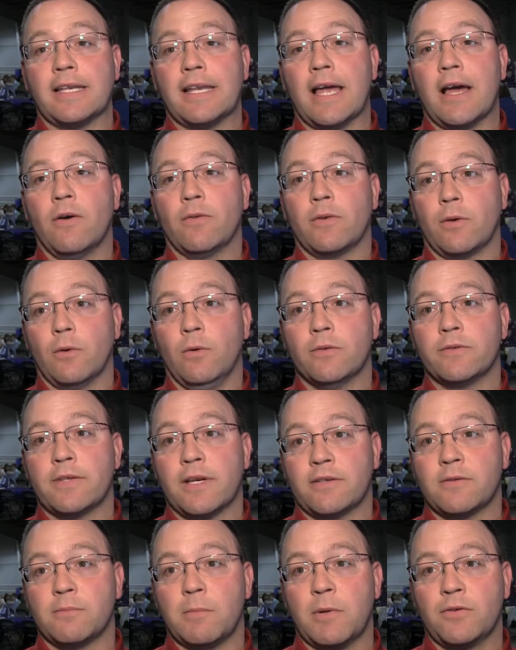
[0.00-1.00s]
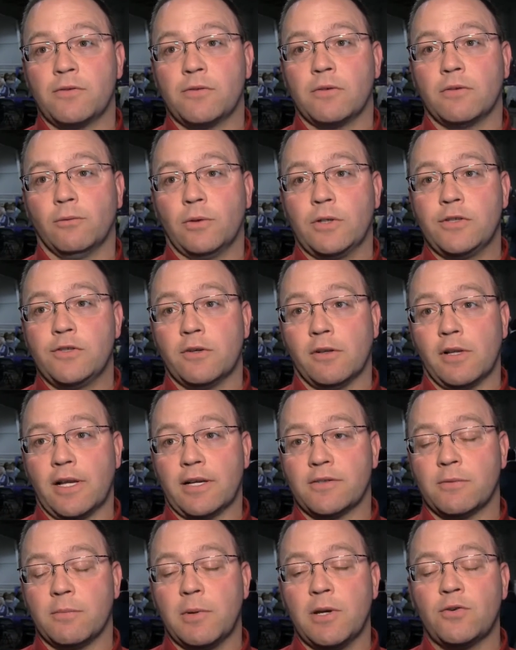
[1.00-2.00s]
now the Olds Exhibition, Regional
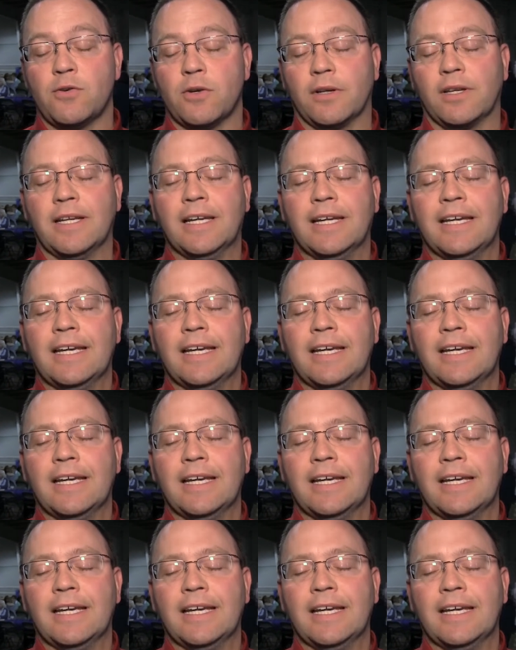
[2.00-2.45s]
Exhibition,